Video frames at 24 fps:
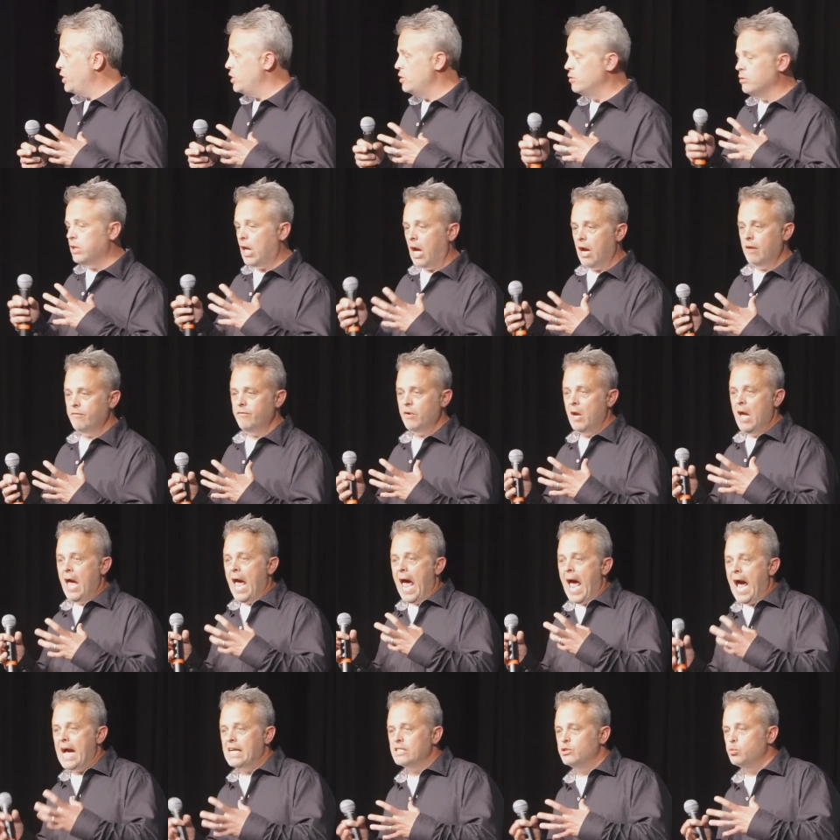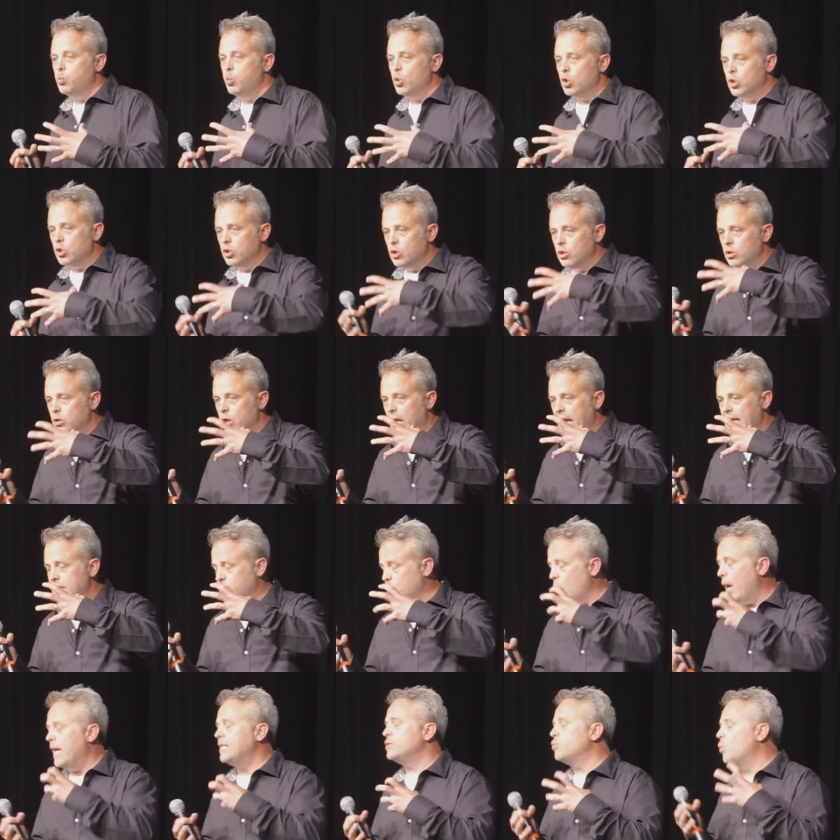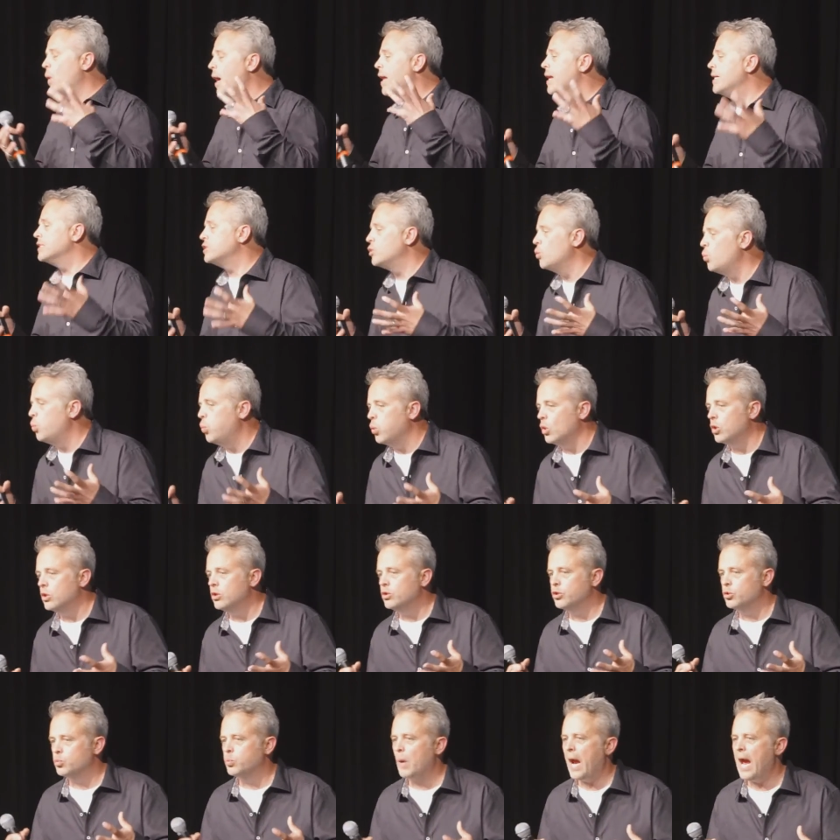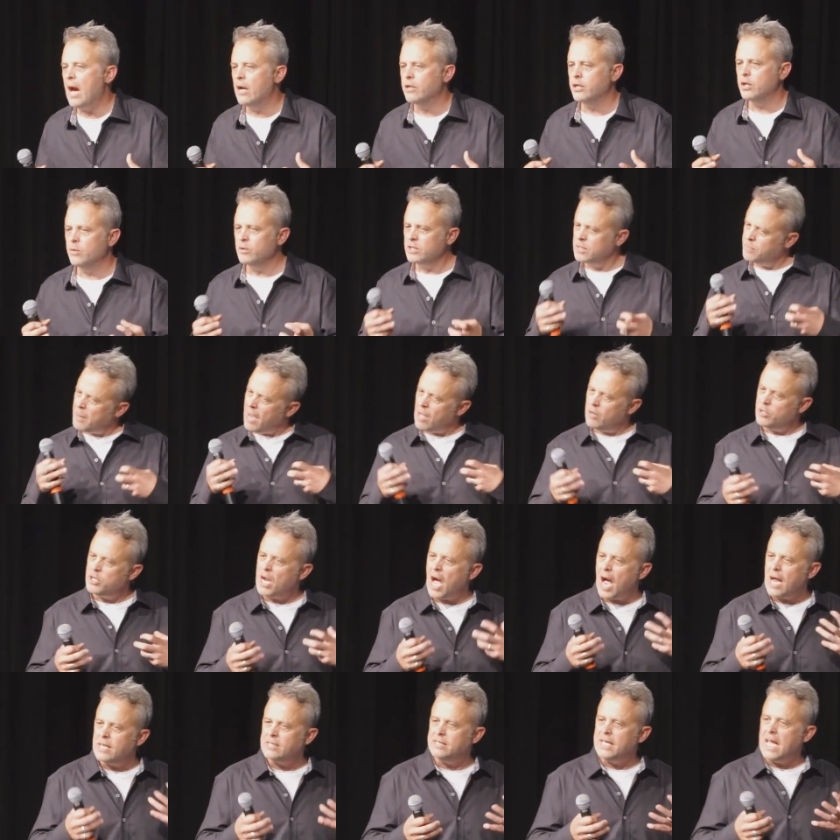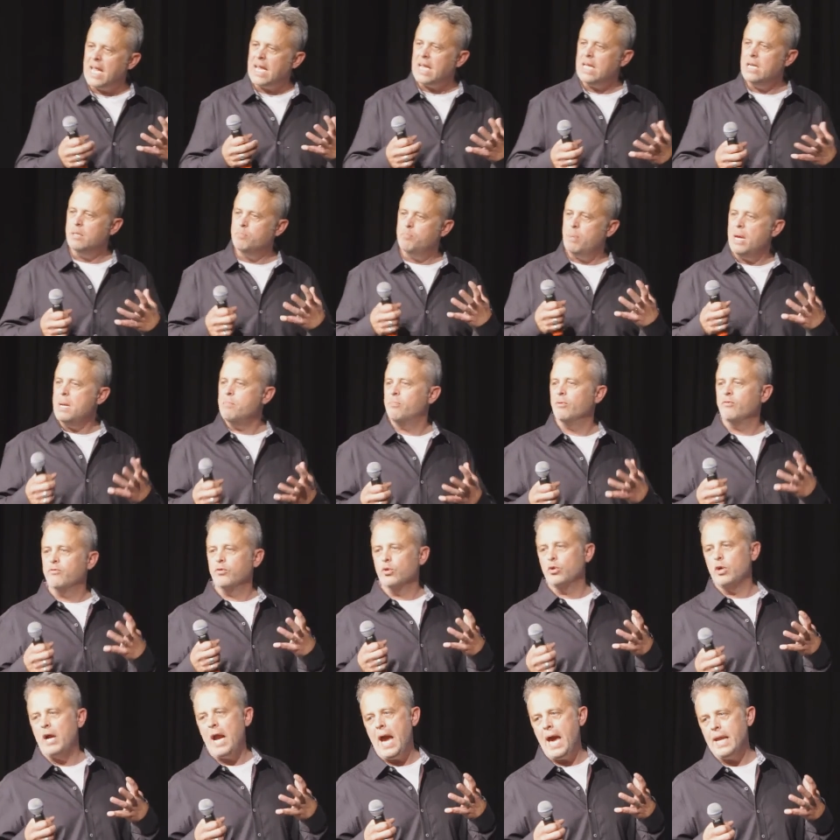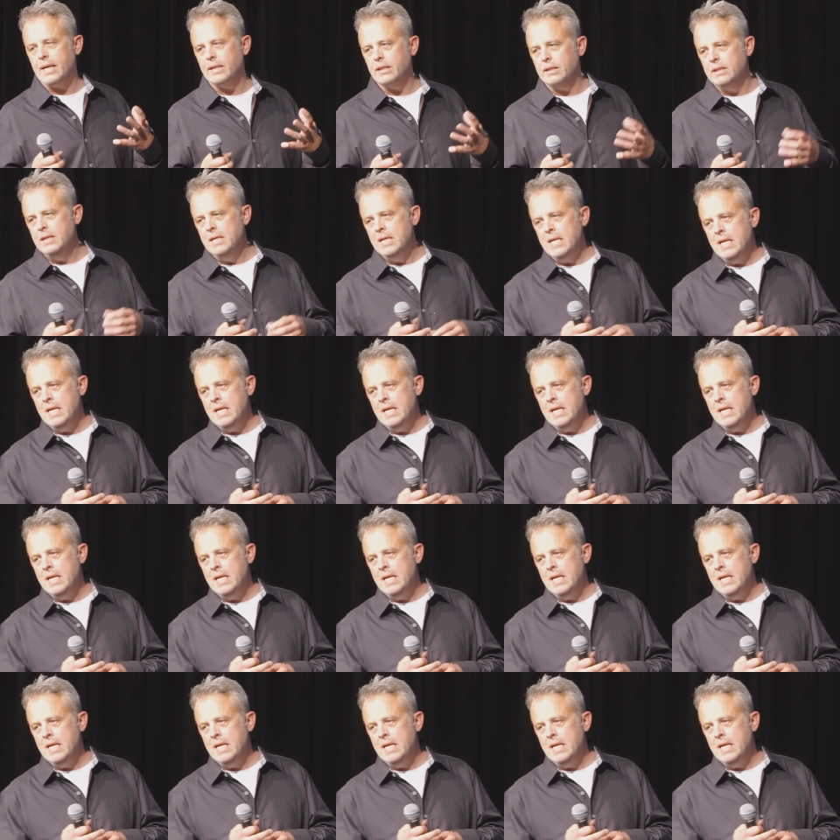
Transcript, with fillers: that you love as, world, as, as well as the world around you. It's about not taking people for granted.